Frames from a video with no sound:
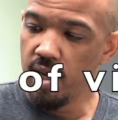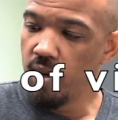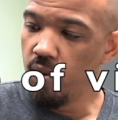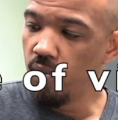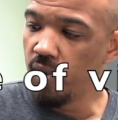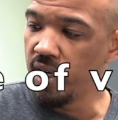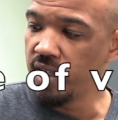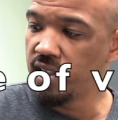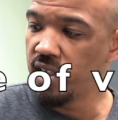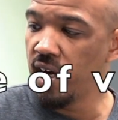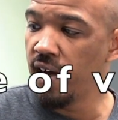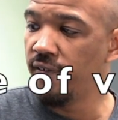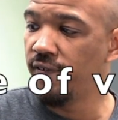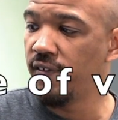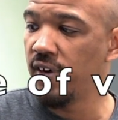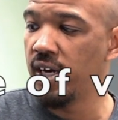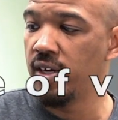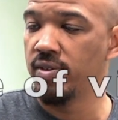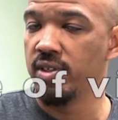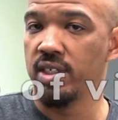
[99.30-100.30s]
when I say I
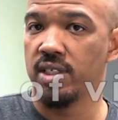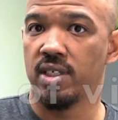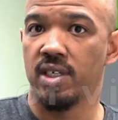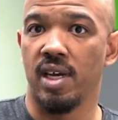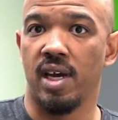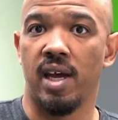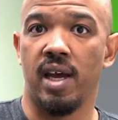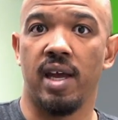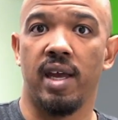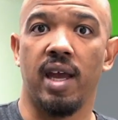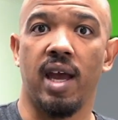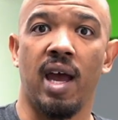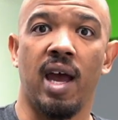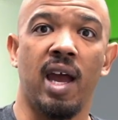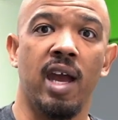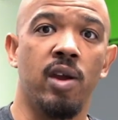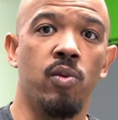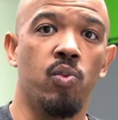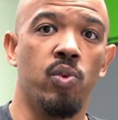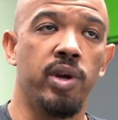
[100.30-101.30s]
found this guy,
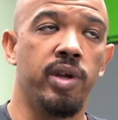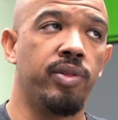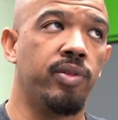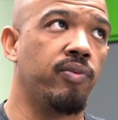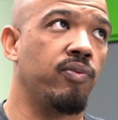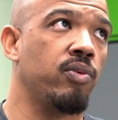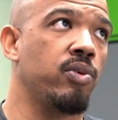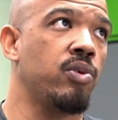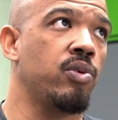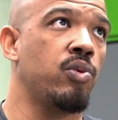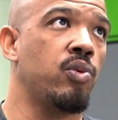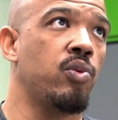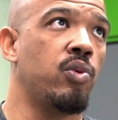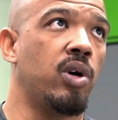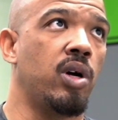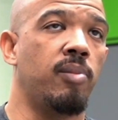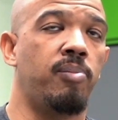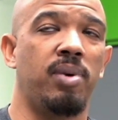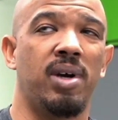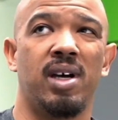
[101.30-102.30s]
I went through
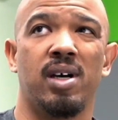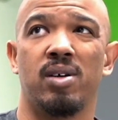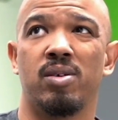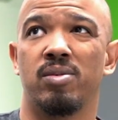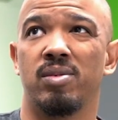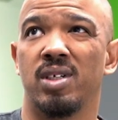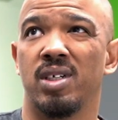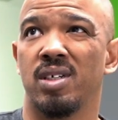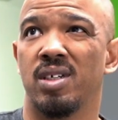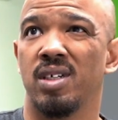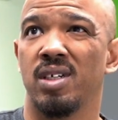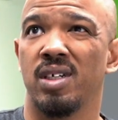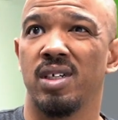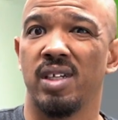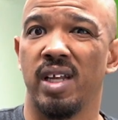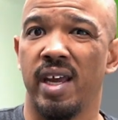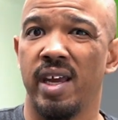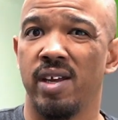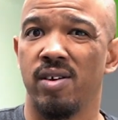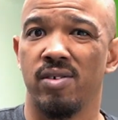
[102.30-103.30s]
about a
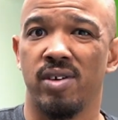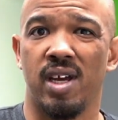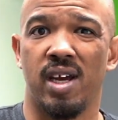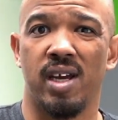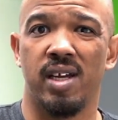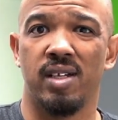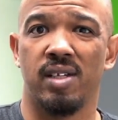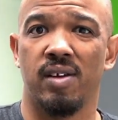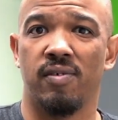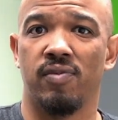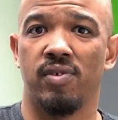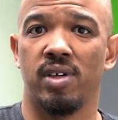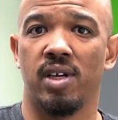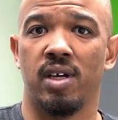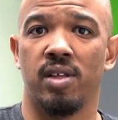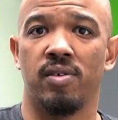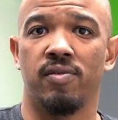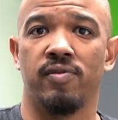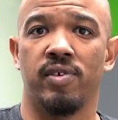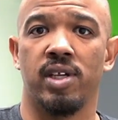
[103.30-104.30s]
good 8 or 9 different
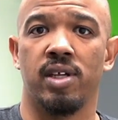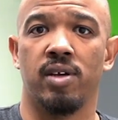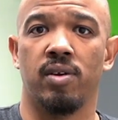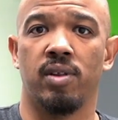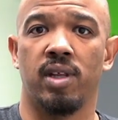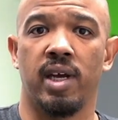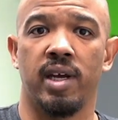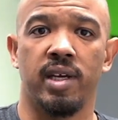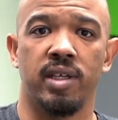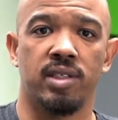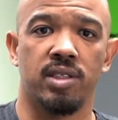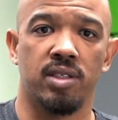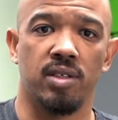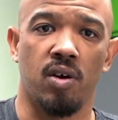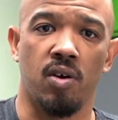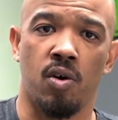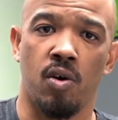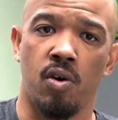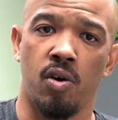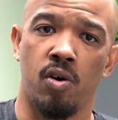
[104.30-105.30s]
other video lights,
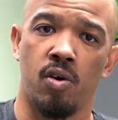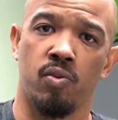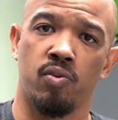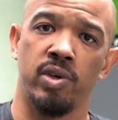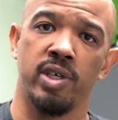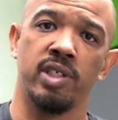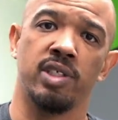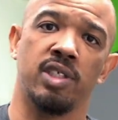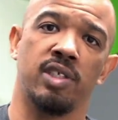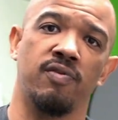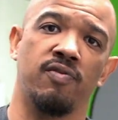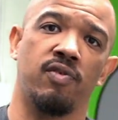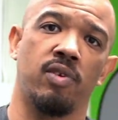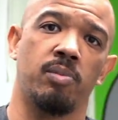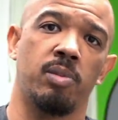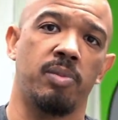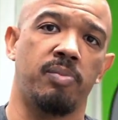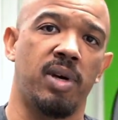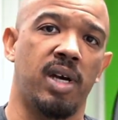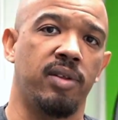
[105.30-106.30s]
all ranging
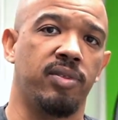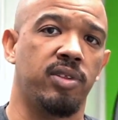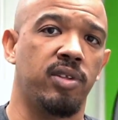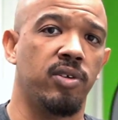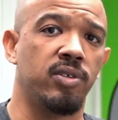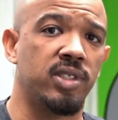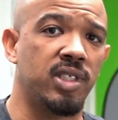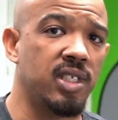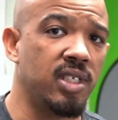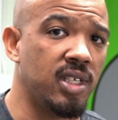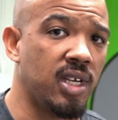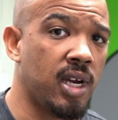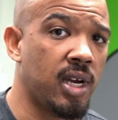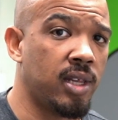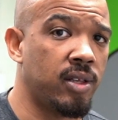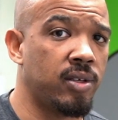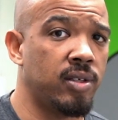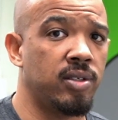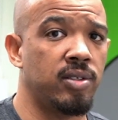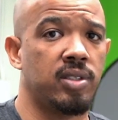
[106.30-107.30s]
from about
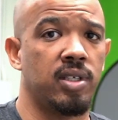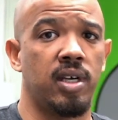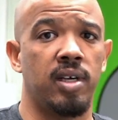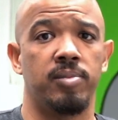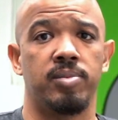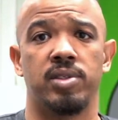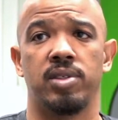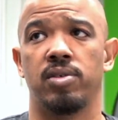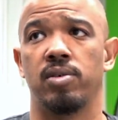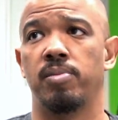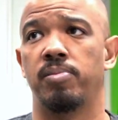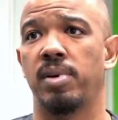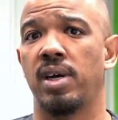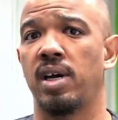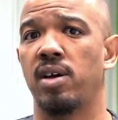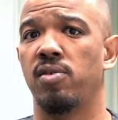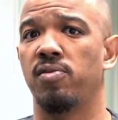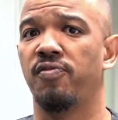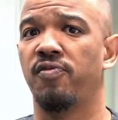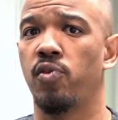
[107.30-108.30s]
$13 up to
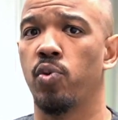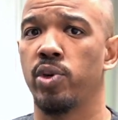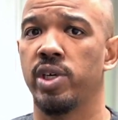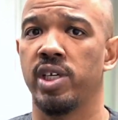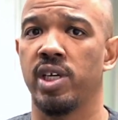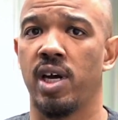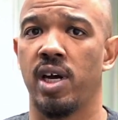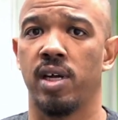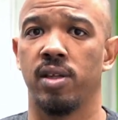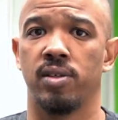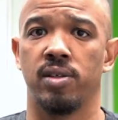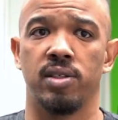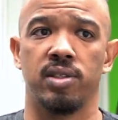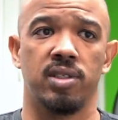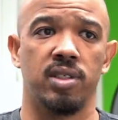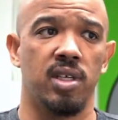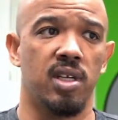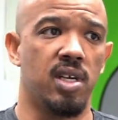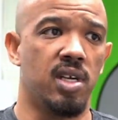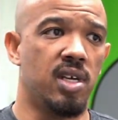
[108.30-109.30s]
about
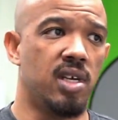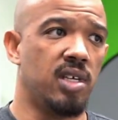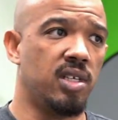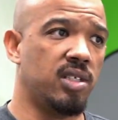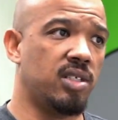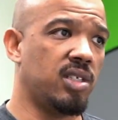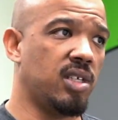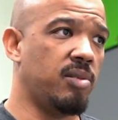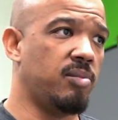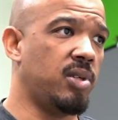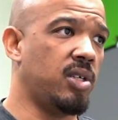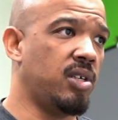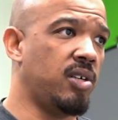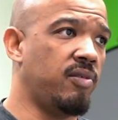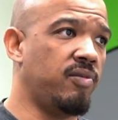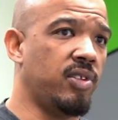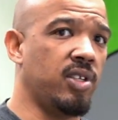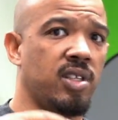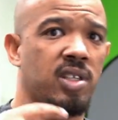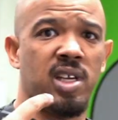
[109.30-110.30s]
$40. Some
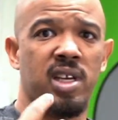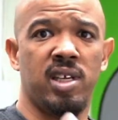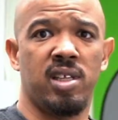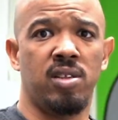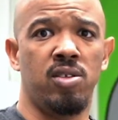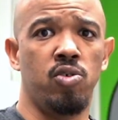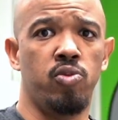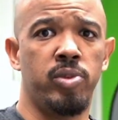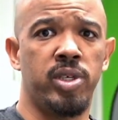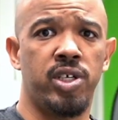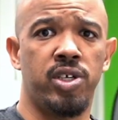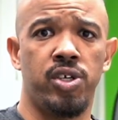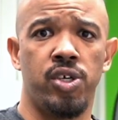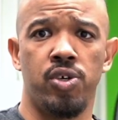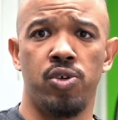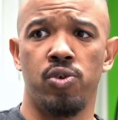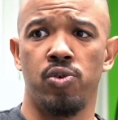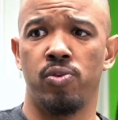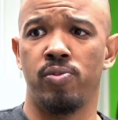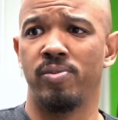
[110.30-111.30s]
of the like
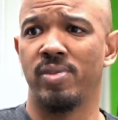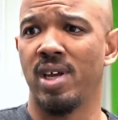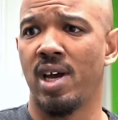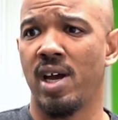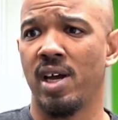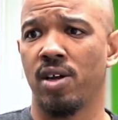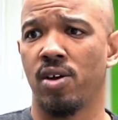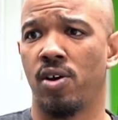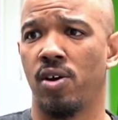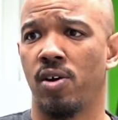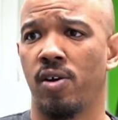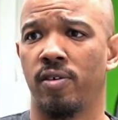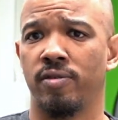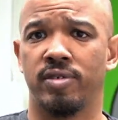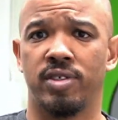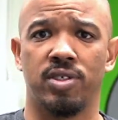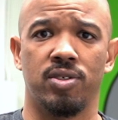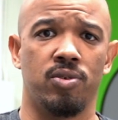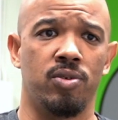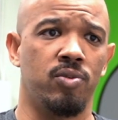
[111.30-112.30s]
LumaCube
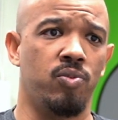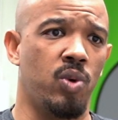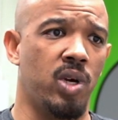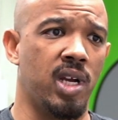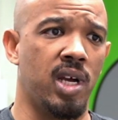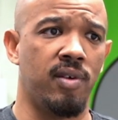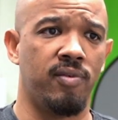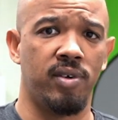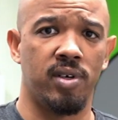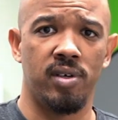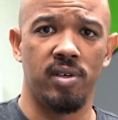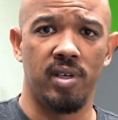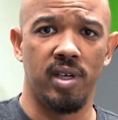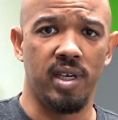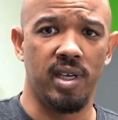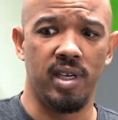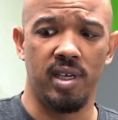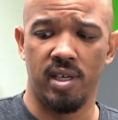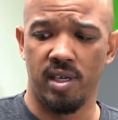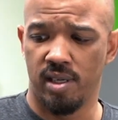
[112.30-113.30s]
knockoffs or whatever,
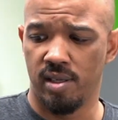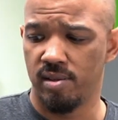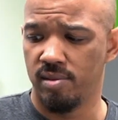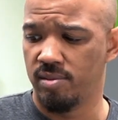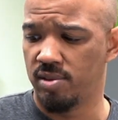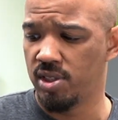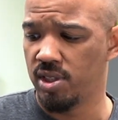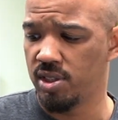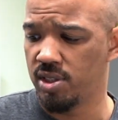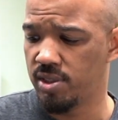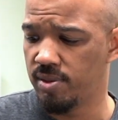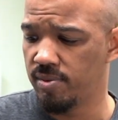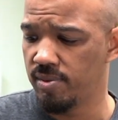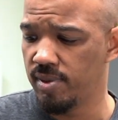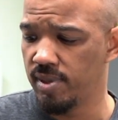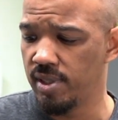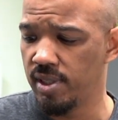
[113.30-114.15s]
and just,